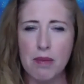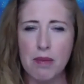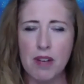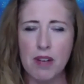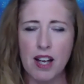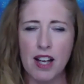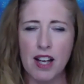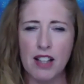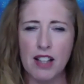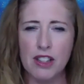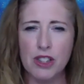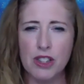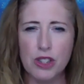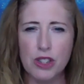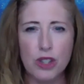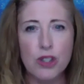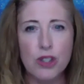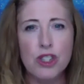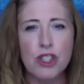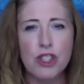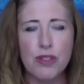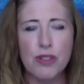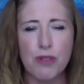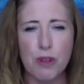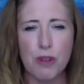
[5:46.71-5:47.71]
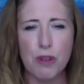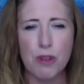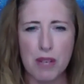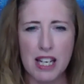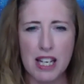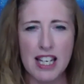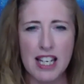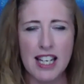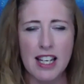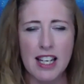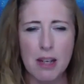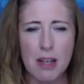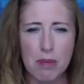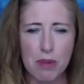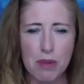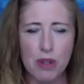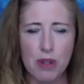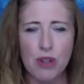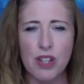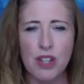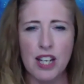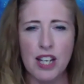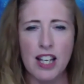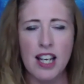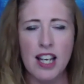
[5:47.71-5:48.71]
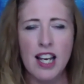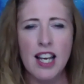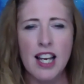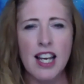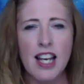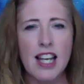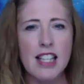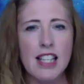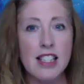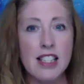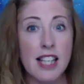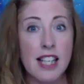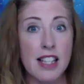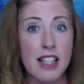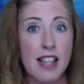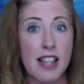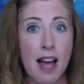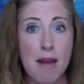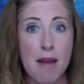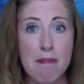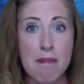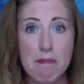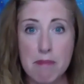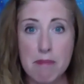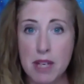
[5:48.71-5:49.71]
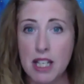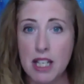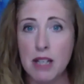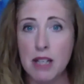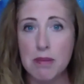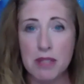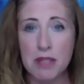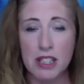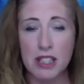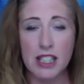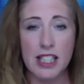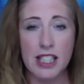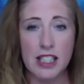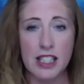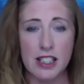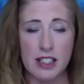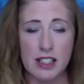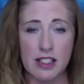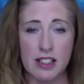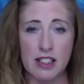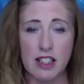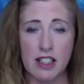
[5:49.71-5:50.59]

uh, search for meaning and beauty is like that minimalist